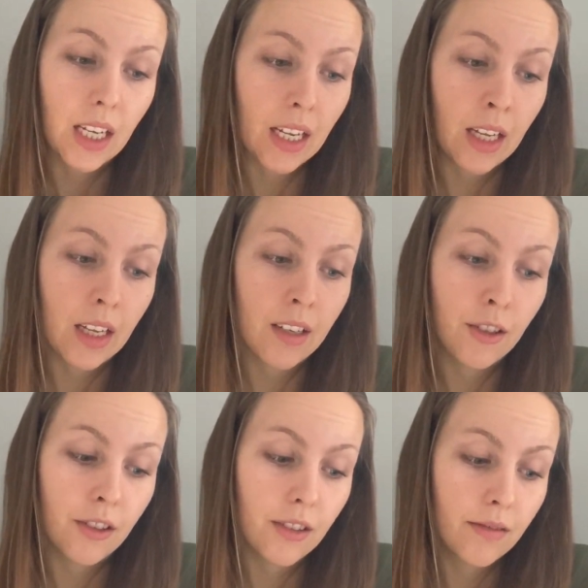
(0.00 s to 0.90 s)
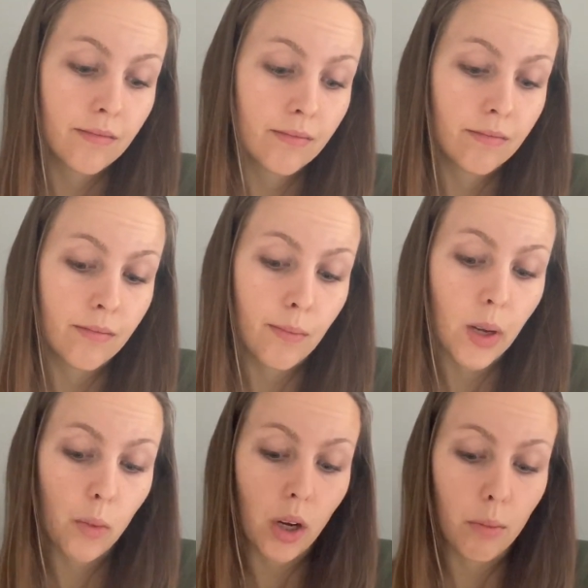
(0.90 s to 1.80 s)
And my
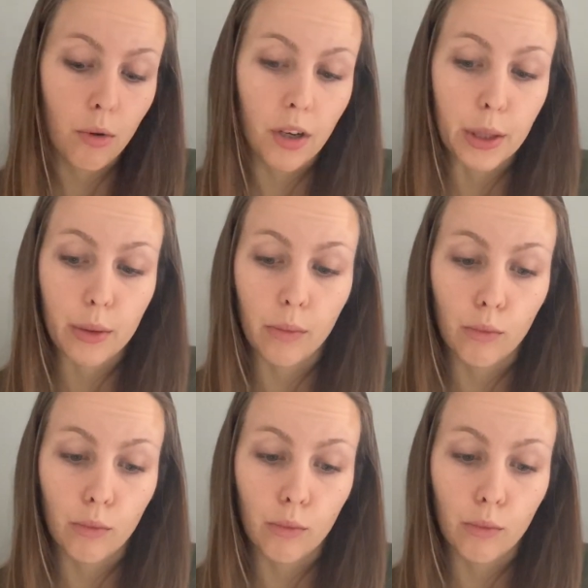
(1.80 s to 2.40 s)
whiteboard is